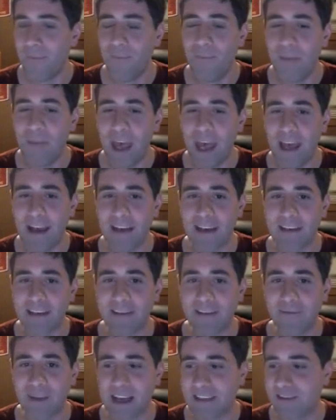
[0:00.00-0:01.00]

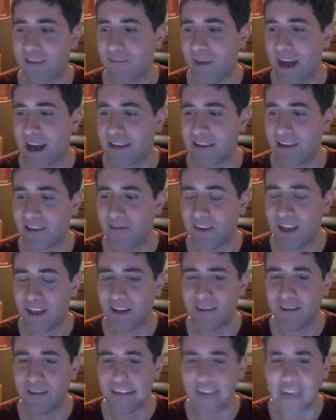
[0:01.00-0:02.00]
massive, massive patch. This
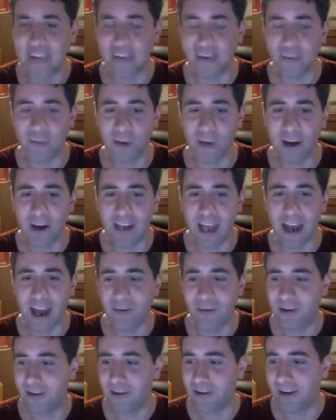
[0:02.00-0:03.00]
video is at 1
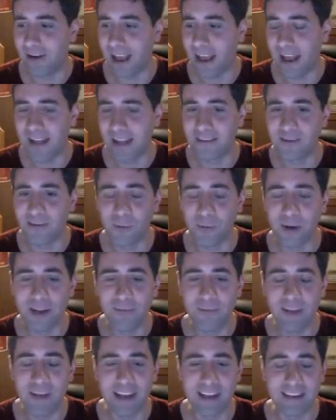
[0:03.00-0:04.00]
hour and
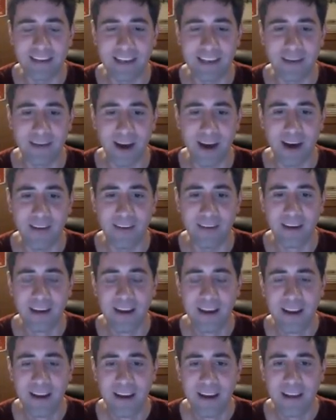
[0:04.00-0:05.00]
20 minutes at about.
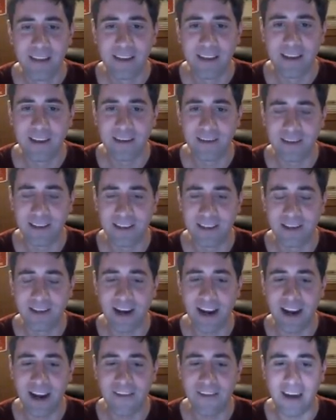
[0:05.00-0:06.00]
They're just
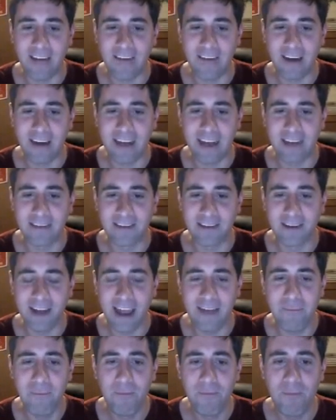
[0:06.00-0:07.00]
shy of that right now. So
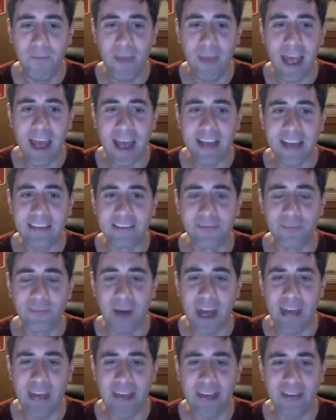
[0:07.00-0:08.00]
a massive
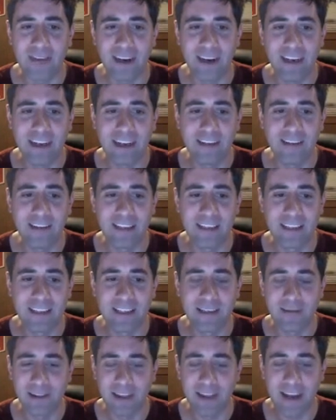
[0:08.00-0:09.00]
patch. I tried to get through this
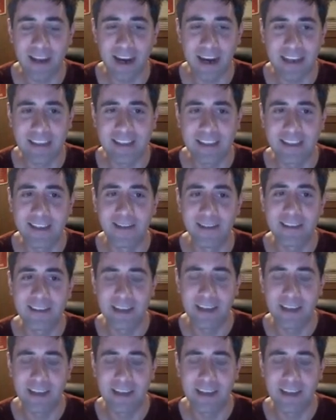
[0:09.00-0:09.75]
as quickly. I still